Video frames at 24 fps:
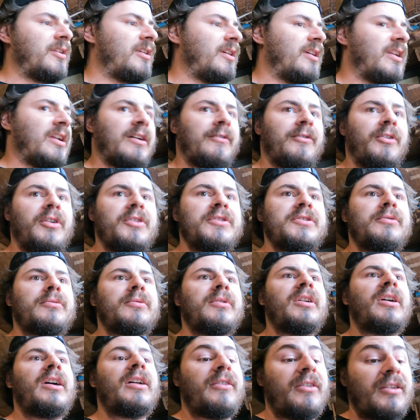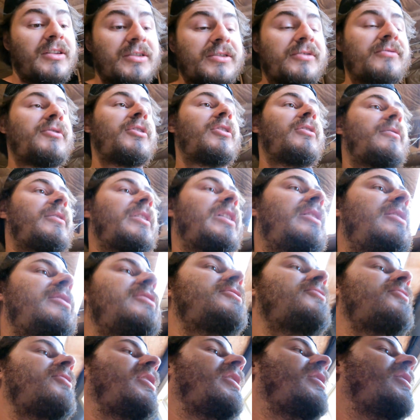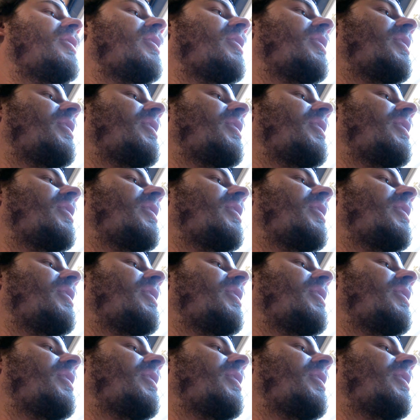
it. I've also got these drain